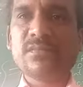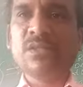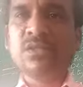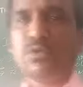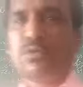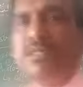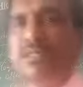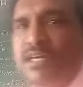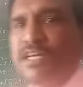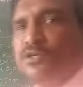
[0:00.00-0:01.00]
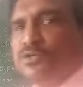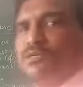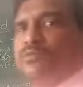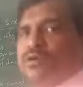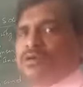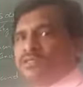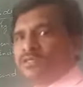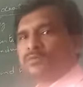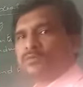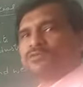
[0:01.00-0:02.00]
So once again, you see what are the
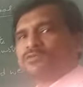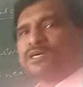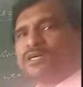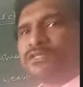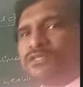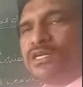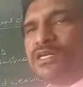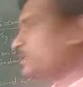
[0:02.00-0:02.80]
topics we are going to learn